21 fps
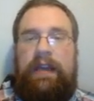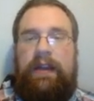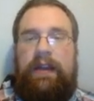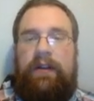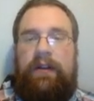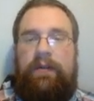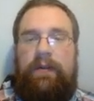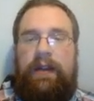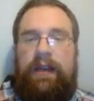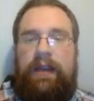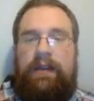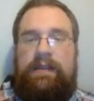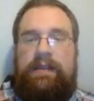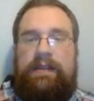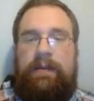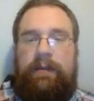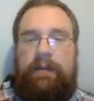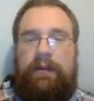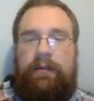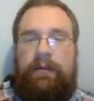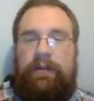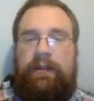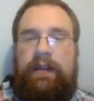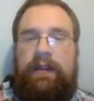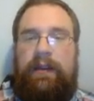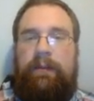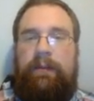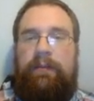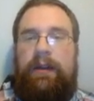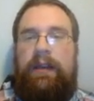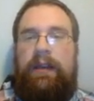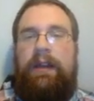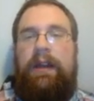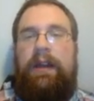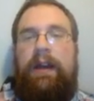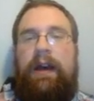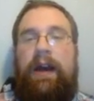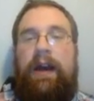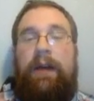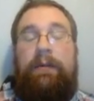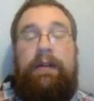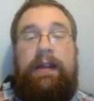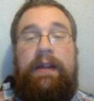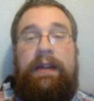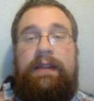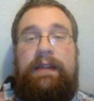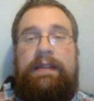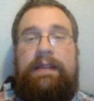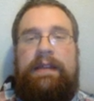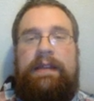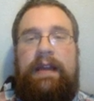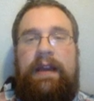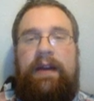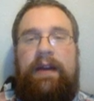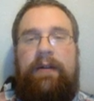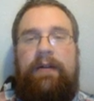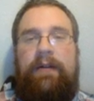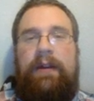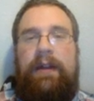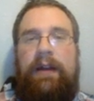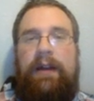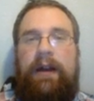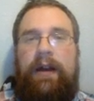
can't quite stomach the whole thing, but I will end this now.